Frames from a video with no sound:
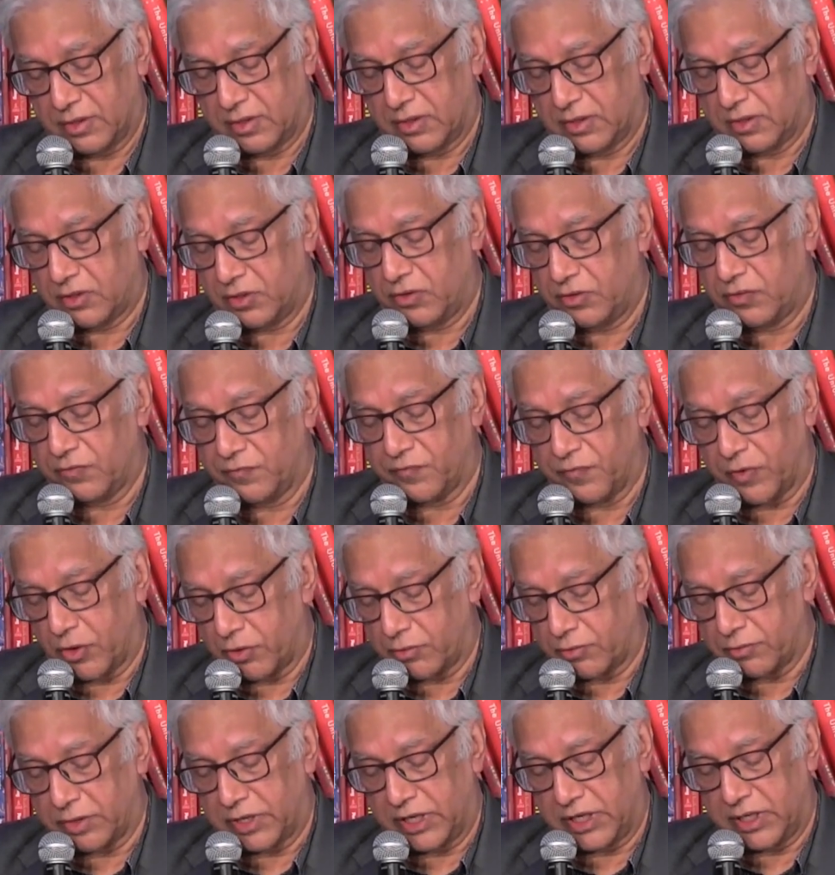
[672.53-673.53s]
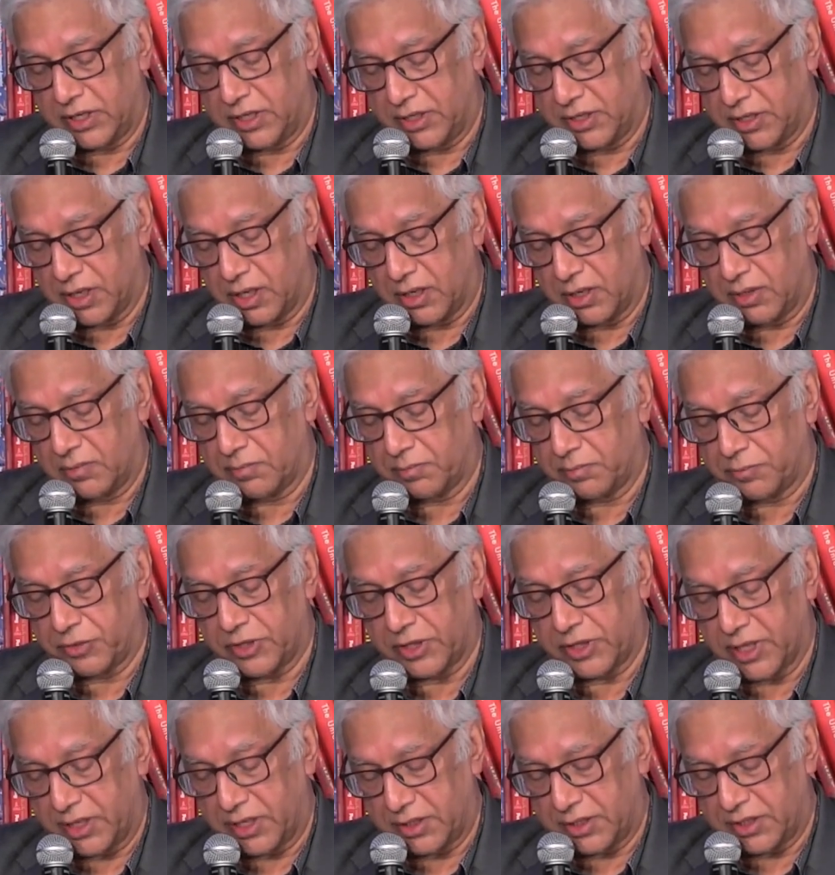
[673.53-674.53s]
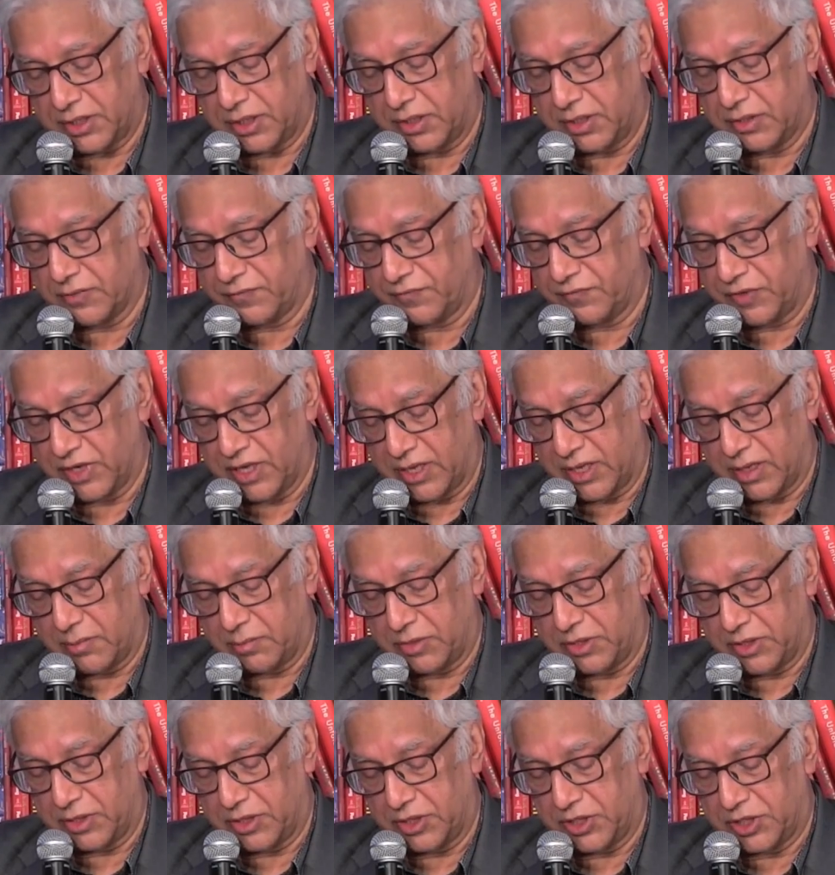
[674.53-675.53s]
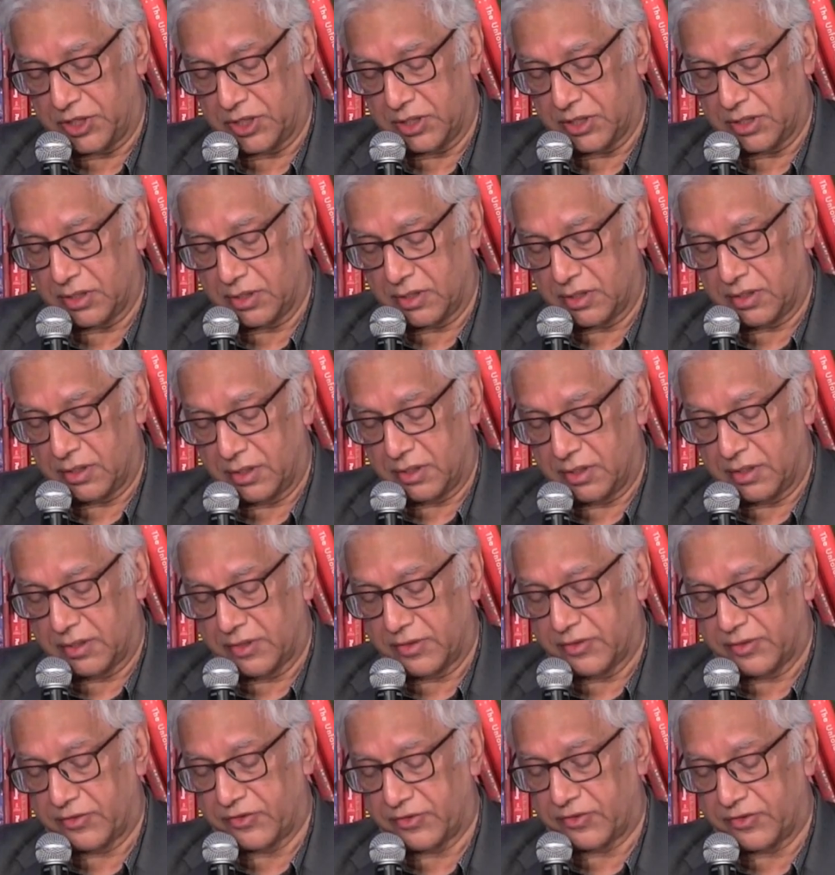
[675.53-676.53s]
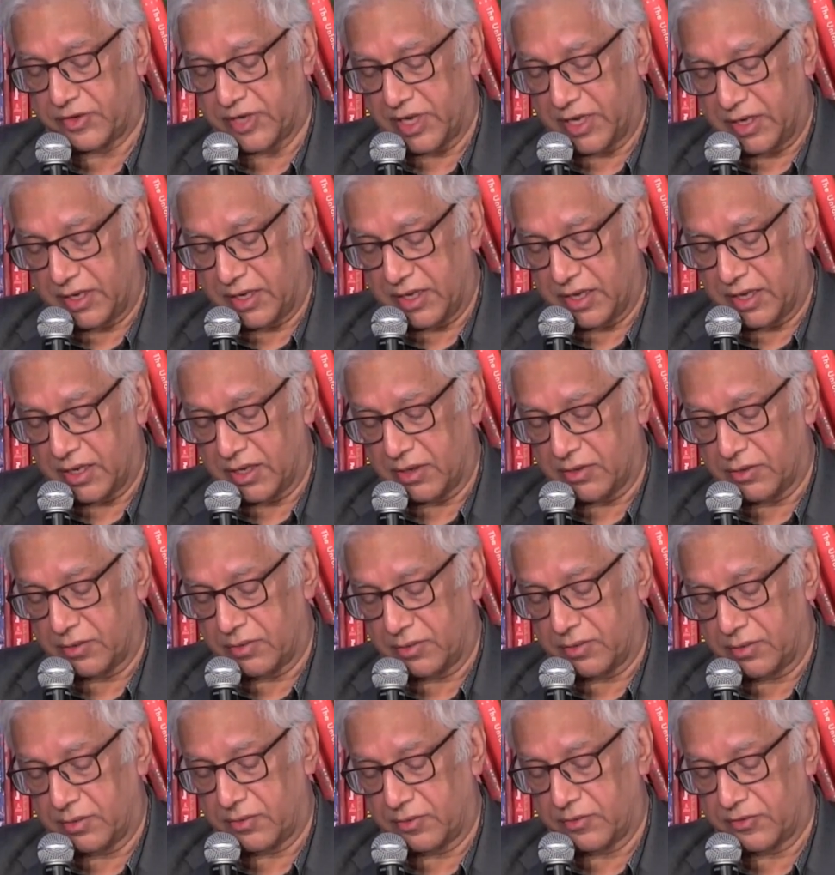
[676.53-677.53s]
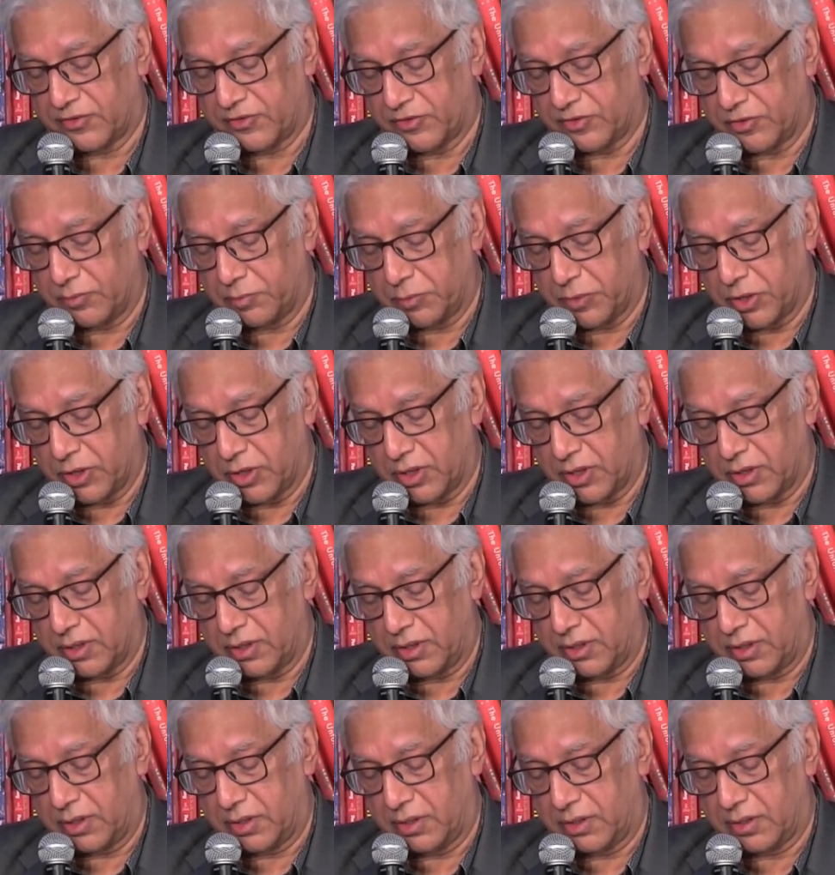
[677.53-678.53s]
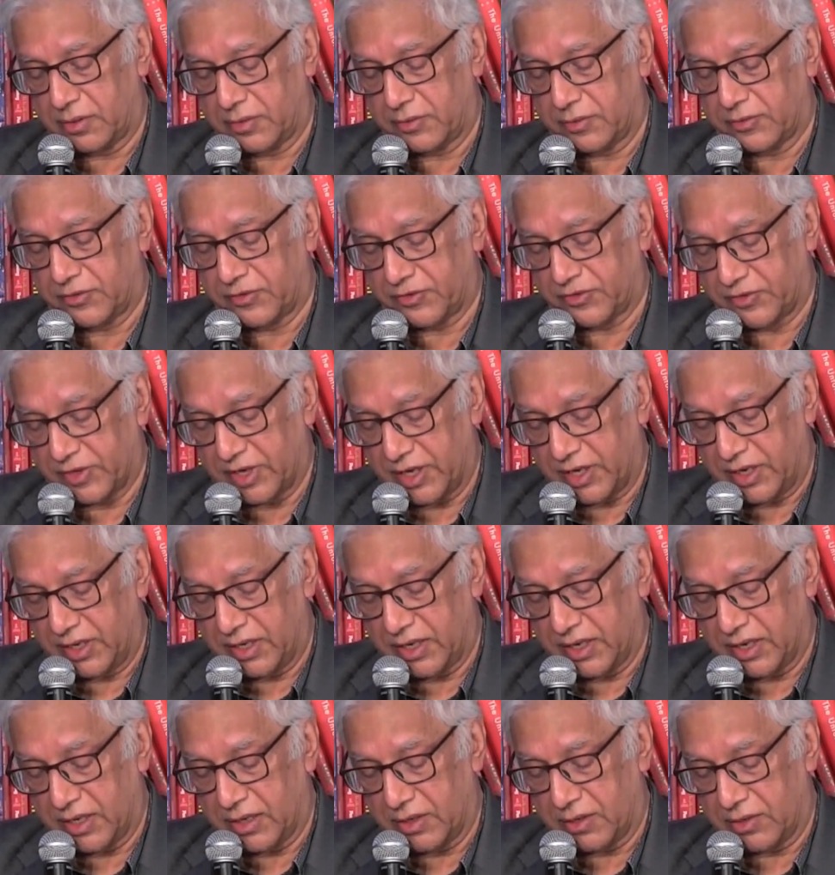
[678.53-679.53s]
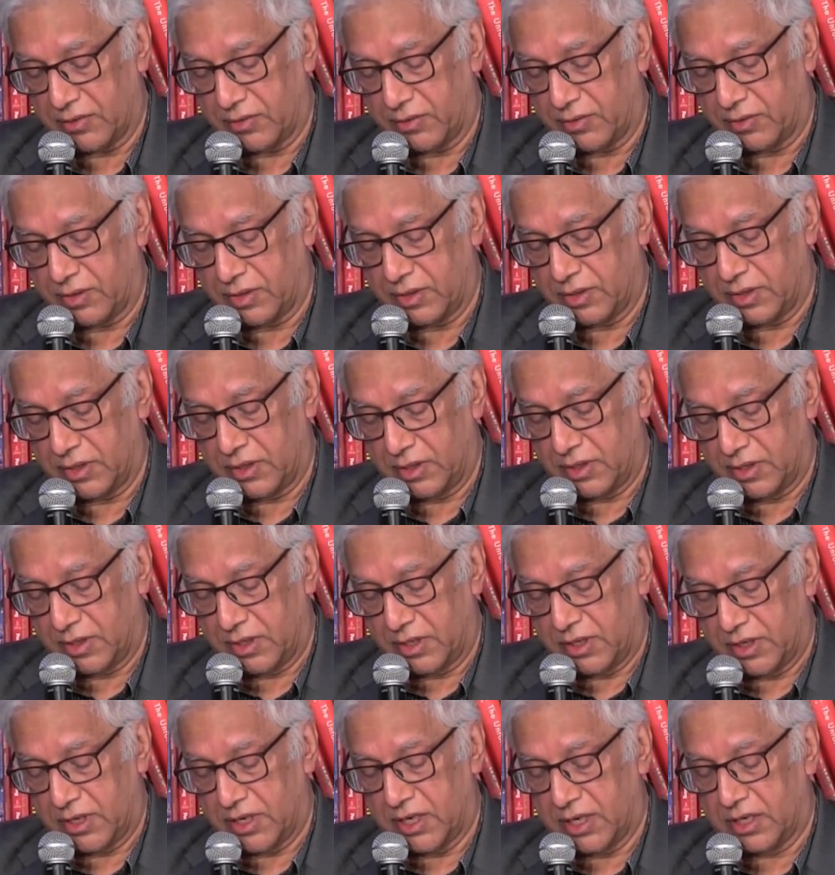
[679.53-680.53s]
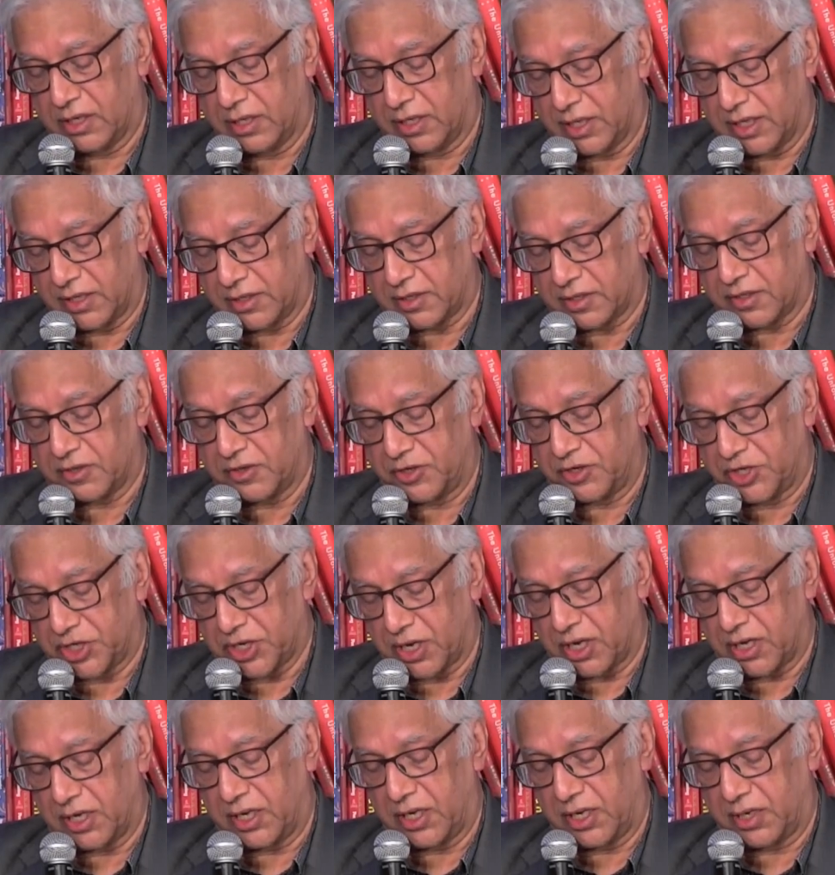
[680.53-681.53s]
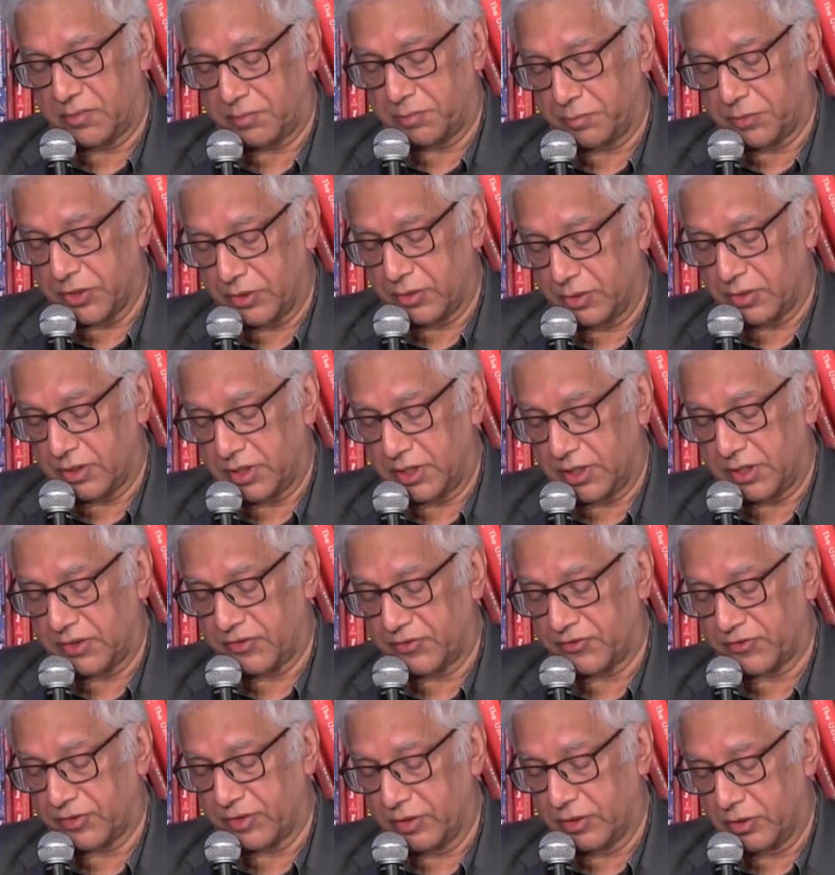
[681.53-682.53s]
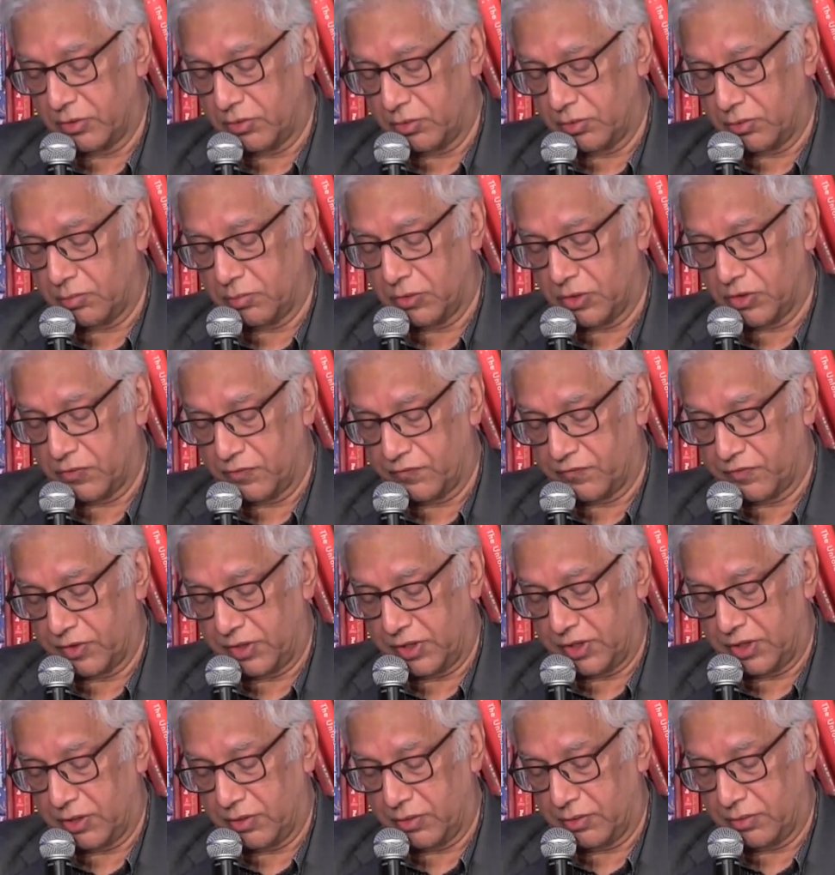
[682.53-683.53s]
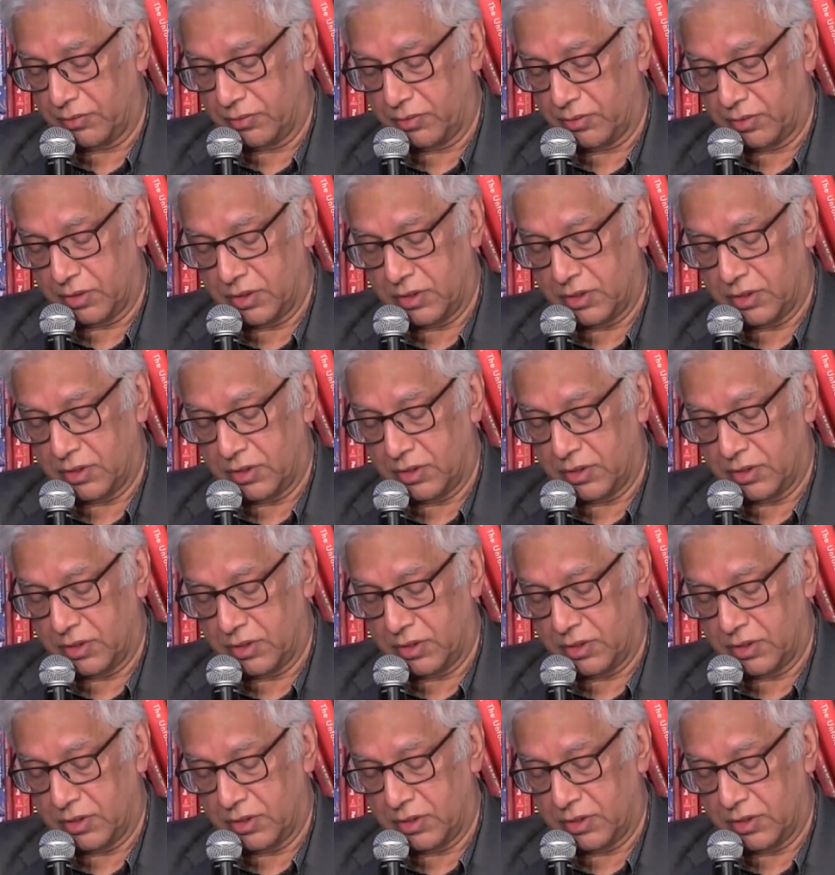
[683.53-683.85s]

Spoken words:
You've already done plenty of damage. Stay down, supine, stay down, and let the giant buildings loom over you.